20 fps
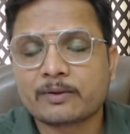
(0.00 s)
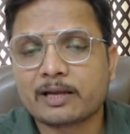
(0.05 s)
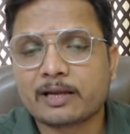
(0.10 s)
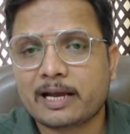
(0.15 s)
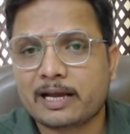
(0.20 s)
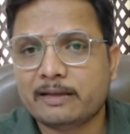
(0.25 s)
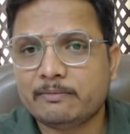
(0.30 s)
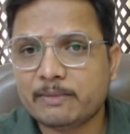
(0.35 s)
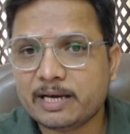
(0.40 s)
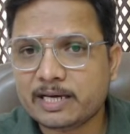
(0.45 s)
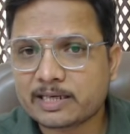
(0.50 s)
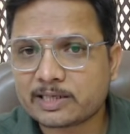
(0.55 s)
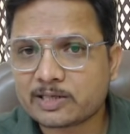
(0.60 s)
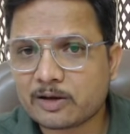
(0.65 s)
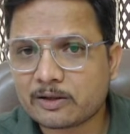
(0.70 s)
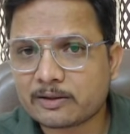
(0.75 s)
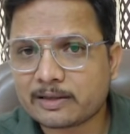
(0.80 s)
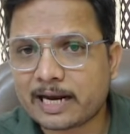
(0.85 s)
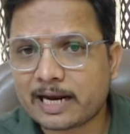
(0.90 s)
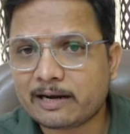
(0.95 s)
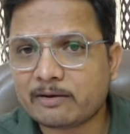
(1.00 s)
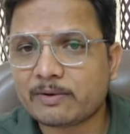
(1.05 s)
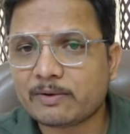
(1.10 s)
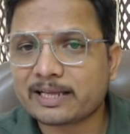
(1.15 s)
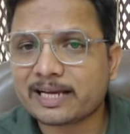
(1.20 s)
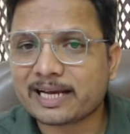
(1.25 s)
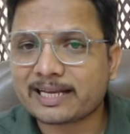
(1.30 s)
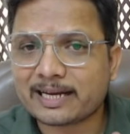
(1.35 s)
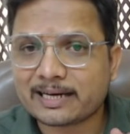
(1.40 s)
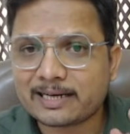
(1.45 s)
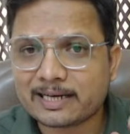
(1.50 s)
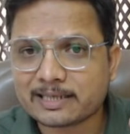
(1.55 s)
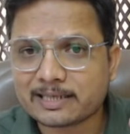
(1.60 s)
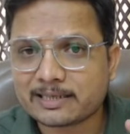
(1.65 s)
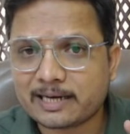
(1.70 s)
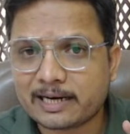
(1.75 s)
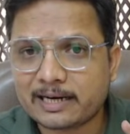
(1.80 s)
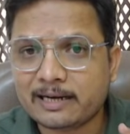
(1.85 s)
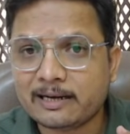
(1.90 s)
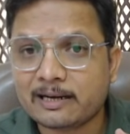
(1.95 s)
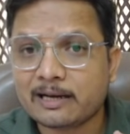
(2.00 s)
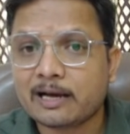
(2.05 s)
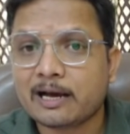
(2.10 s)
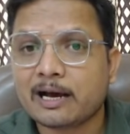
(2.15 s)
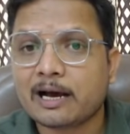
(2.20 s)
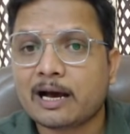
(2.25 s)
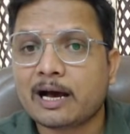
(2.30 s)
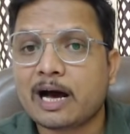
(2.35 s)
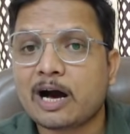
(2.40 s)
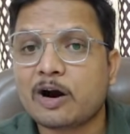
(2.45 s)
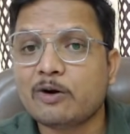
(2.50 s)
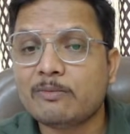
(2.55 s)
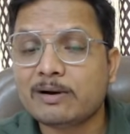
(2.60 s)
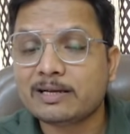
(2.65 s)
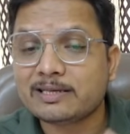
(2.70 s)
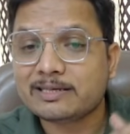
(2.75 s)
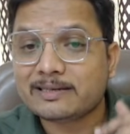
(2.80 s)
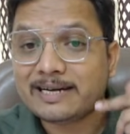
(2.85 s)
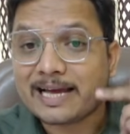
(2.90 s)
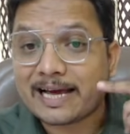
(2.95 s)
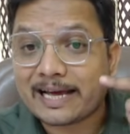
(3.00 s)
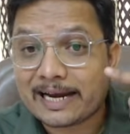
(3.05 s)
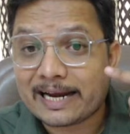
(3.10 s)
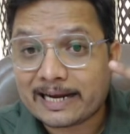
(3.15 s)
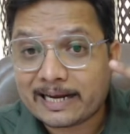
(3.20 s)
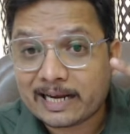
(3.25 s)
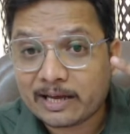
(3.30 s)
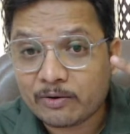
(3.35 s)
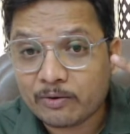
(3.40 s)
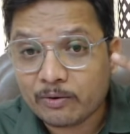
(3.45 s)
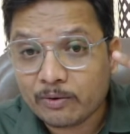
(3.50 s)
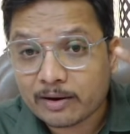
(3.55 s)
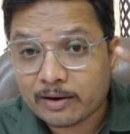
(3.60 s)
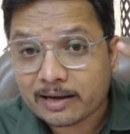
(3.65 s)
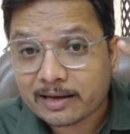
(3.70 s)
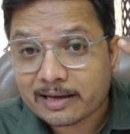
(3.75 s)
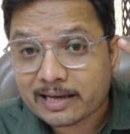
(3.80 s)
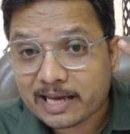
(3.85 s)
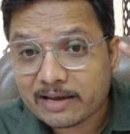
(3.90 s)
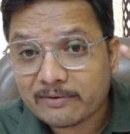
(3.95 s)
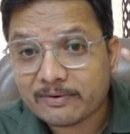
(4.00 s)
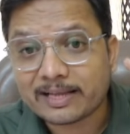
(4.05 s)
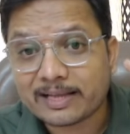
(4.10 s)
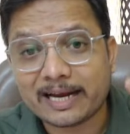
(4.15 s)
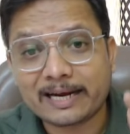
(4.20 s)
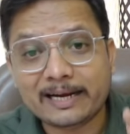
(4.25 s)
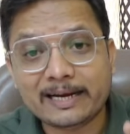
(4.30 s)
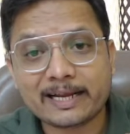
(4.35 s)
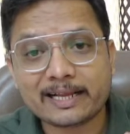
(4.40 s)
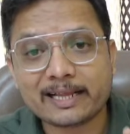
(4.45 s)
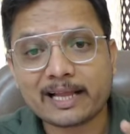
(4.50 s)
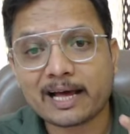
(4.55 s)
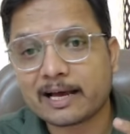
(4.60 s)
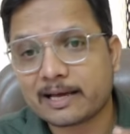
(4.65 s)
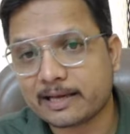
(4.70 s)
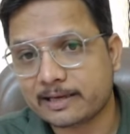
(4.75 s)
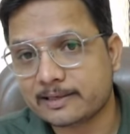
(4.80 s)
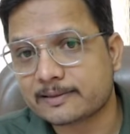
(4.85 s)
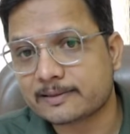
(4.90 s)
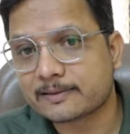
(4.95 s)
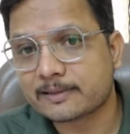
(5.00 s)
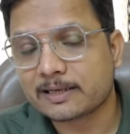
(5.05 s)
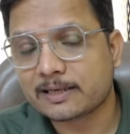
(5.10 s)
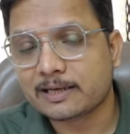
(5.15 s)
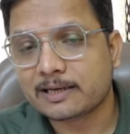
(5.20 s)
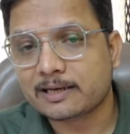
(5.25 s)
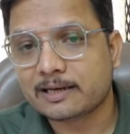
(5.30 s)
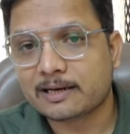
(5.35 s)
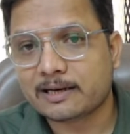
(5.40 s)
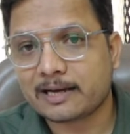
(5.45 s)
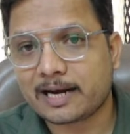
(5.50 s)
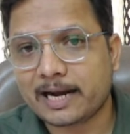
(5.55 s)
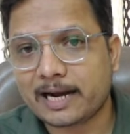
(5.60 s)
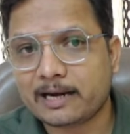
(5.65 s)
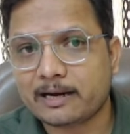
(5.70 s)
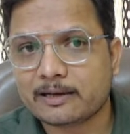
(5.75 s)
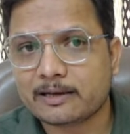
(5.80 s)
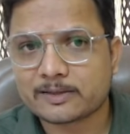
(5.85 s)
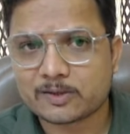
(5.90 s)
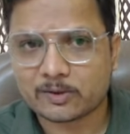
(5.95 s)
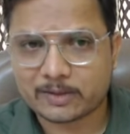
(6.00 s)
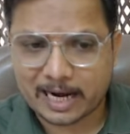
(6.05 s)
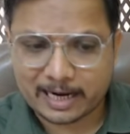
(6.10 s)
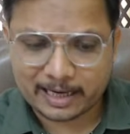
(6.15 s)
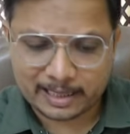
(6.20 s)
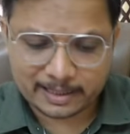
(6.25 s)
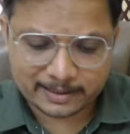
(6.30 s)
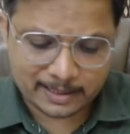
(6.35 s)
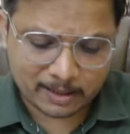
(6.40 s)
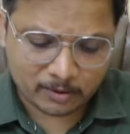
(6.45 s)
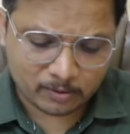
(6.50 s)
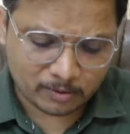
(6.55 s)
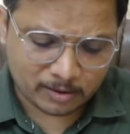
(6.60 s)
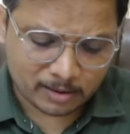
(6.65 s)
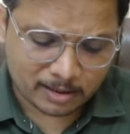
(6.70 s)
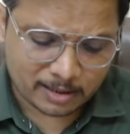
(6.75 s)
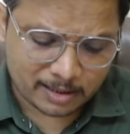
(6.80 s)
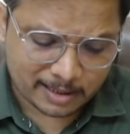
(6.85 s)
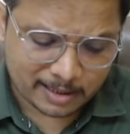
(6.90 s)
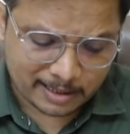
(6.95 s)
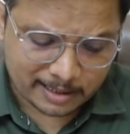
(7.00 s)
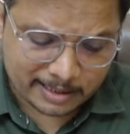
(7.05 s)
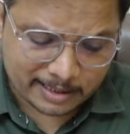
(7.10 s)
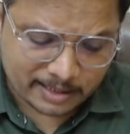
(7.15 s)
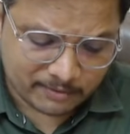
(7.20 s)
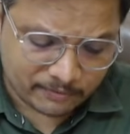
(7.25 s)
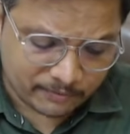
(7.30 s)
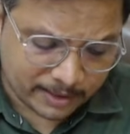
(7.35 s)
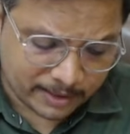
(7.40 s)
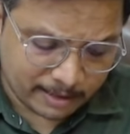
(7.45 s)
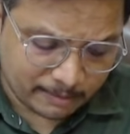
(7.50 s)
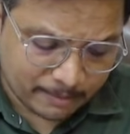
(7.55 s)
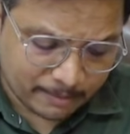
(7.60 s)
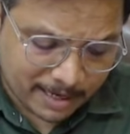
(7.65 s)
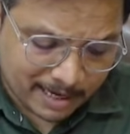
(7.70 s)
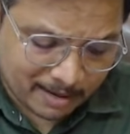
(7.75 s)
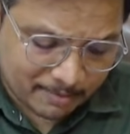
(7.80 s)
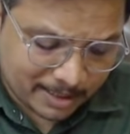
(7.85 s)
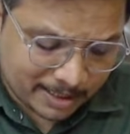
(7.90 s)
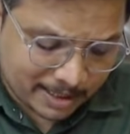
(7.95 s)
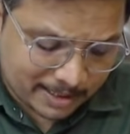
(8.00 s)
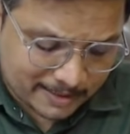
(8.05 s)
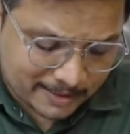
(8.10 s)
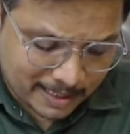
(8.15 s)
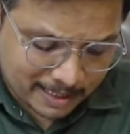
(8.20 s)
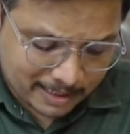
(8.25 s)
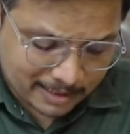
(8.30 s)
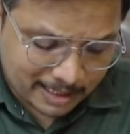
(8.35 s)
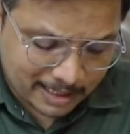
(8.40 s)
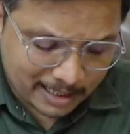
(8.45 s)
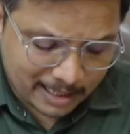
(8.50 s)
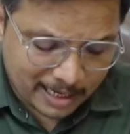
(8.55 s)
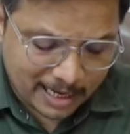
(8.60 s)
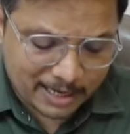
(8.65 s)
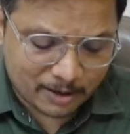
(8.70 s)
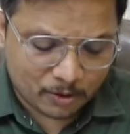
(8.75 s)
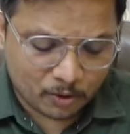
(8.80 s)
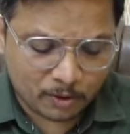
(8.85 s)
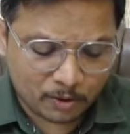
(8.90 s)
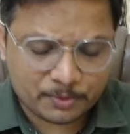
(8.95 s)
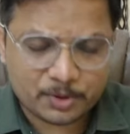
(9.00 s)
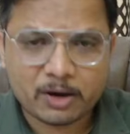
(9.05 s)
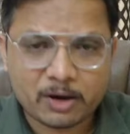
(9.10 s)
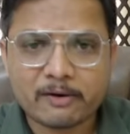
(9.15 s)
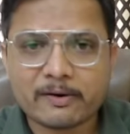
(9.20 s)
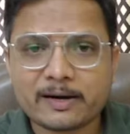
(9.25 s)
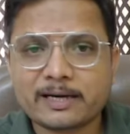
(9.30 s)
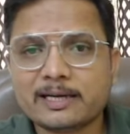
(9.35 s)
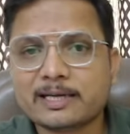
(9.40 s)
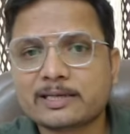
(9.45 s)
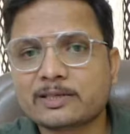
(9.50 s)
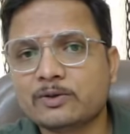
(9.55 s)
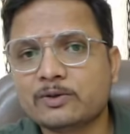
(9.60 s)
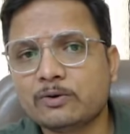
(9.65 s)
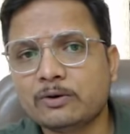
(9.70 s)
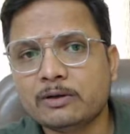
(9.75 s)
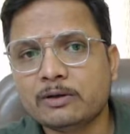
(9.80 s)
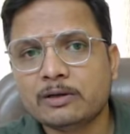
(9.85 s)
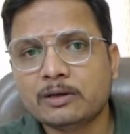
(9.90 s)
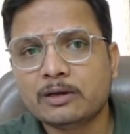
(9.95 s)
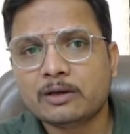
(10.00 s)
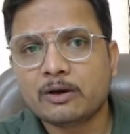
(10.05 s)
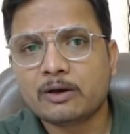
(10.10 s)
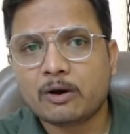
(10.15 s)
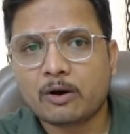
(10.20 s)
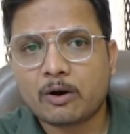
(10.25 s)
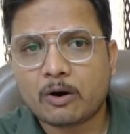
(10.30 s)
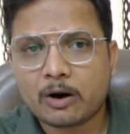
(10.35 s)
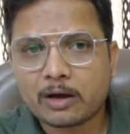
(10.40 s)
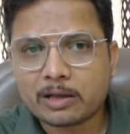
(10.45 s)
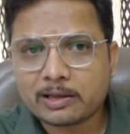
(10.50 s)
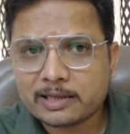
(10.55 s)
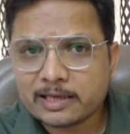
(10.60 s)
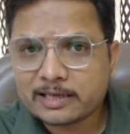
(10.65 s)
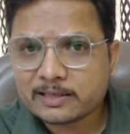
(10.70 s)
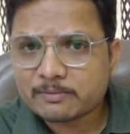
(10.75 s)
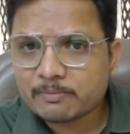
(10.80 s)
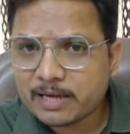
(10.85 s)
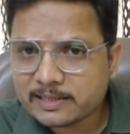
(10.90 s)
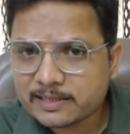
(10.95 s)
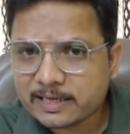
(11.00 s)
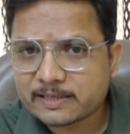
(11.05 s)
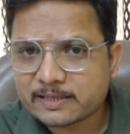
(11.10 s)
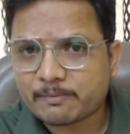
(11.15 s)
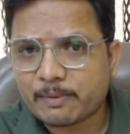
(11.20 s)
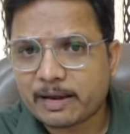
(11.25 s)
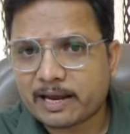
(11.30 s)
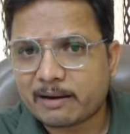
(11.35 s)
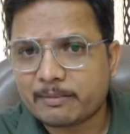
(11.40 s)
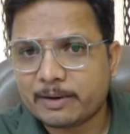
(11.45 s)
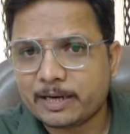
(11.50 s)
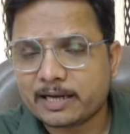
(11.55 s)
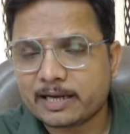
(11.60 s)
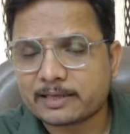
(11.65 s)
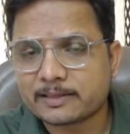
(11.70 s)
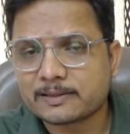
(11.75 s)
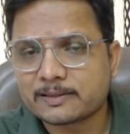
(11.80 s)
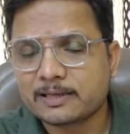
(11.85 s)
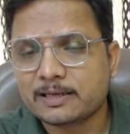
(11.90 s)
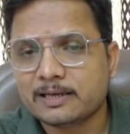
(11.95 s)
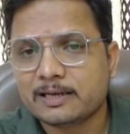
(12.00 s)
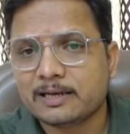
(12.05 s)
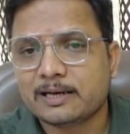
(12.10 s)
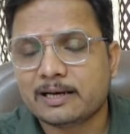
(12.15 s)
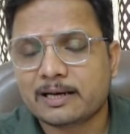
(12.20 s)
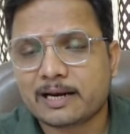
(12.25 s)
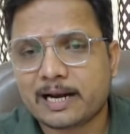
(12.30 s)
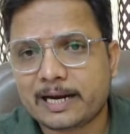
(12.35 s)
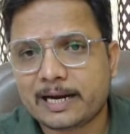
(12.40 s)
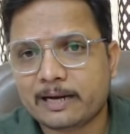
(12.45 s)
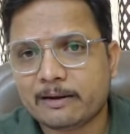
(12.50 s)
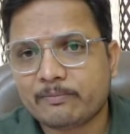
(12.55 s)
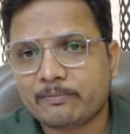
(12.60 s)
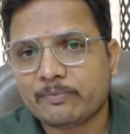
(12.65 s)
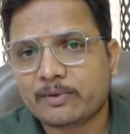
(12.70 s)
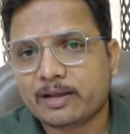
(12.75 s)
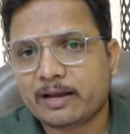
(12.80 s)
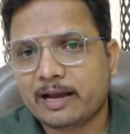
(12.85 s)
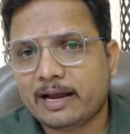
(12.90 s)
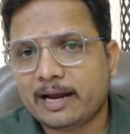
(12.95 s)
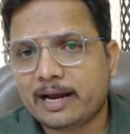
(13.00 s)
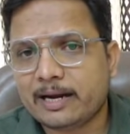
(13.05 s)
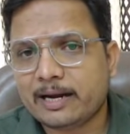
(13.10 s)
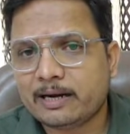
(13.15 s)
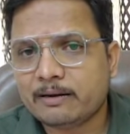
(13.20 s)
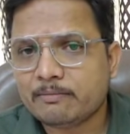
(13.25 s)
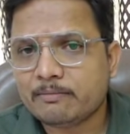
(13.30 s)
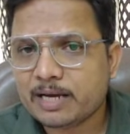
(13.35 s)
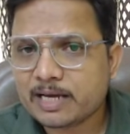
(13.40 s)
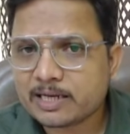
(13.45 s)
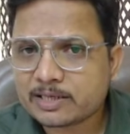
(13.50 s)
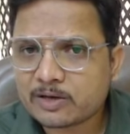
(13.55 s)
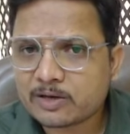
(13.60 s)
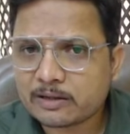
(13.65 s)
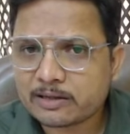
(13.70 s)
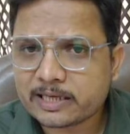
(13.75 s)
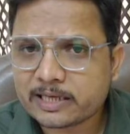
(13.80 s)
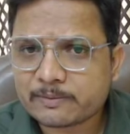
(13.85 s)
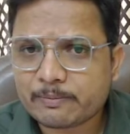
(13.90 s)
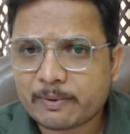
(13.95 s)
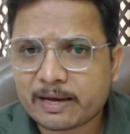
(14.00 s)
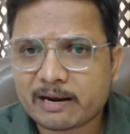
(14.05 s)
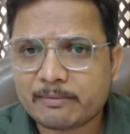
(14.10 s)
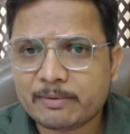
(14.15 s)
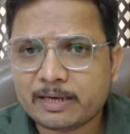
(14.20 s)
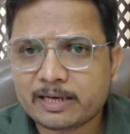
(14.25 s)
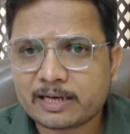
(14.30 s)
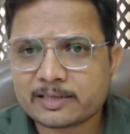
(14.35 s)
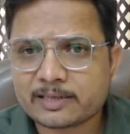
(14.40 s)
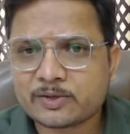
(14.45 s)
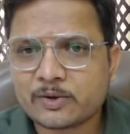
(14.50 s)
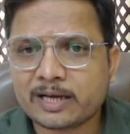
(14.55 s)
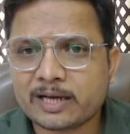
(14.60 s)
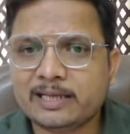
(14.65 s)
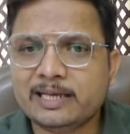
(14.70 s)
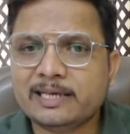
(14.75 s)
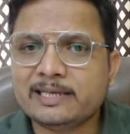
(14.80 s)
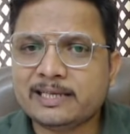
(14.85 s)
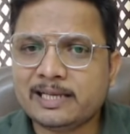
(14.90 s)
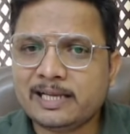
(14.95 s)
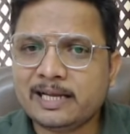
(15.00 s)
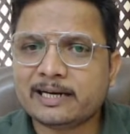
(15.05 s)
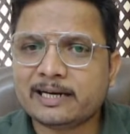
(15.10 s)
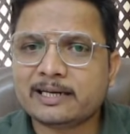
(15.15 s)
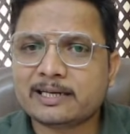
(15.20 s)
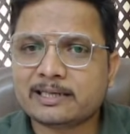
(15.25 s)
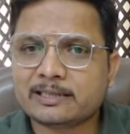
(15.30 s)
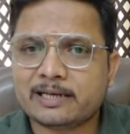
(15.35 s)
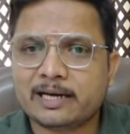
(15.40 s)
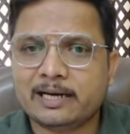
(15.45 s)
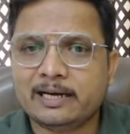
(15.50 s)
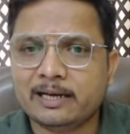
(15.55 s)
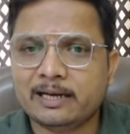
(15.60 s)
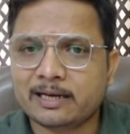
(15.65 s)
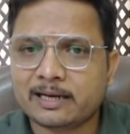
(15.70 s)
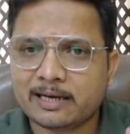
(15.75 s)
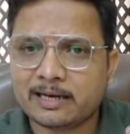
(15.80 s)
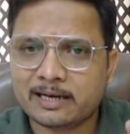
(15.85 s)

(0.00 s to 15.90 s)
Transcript: And based on that, one can understand how much directive given antenna is, right? So that is how different parameters are there. I hope you have understood all these basic parameters, right? And based on these parameters, you can easily understand